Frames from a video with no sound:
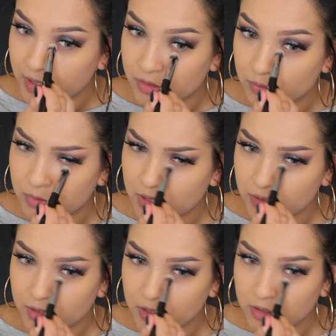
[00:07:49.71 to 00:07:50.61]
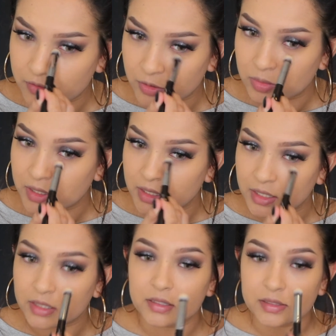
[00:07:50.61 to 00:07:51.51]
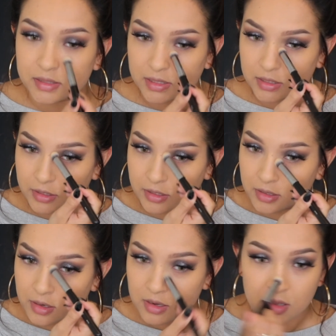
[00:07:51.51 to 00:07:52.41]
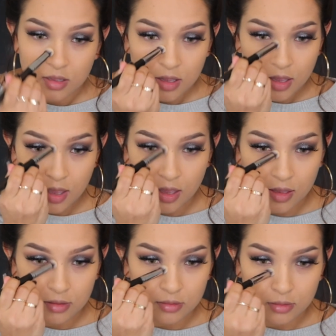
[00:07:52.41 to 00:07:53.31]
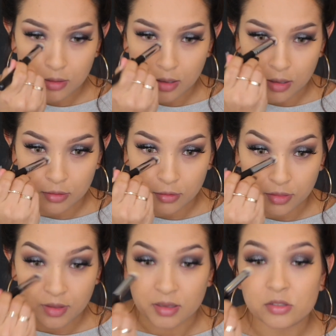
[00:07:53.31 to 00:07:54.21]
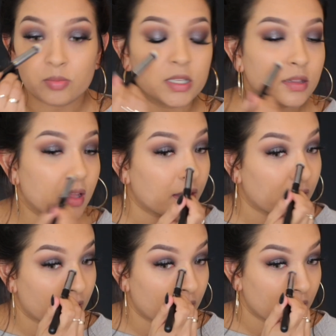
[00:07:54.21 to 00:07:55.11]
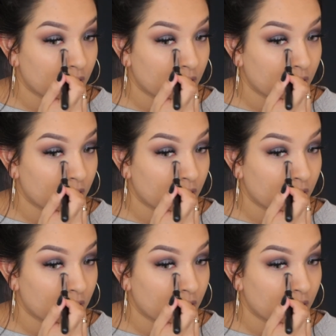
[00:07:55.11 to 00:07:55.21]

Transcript: It's really, really good for blending in concealer and other things, but like,